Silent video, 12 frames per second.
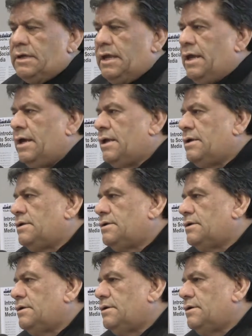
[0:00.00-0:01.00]

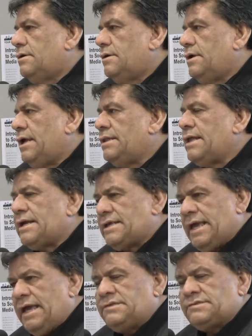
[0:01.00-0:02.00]
And in that
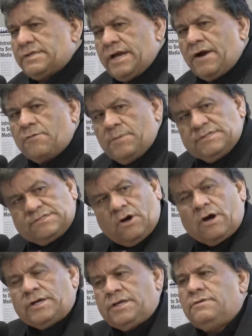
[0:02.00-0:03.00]
case, the governments
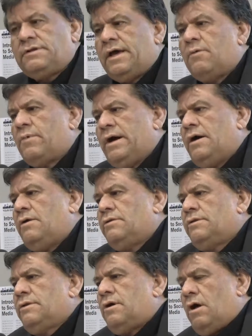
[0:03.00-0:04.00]
argued that,
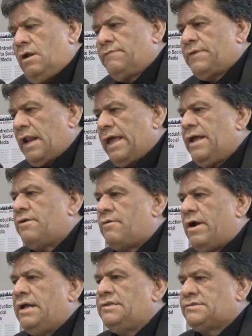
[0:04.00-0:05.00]
well, all of the land
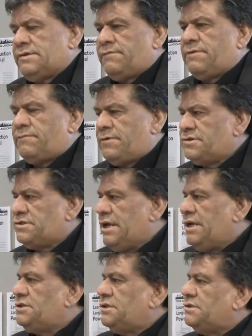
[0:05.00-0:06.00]
rights of the First
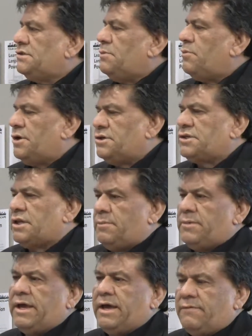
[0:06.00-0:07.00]
Nations in British
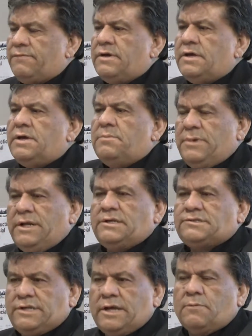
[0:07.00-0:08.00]
Columbia have been
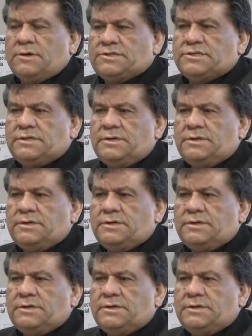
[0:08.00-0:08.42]
extinguished.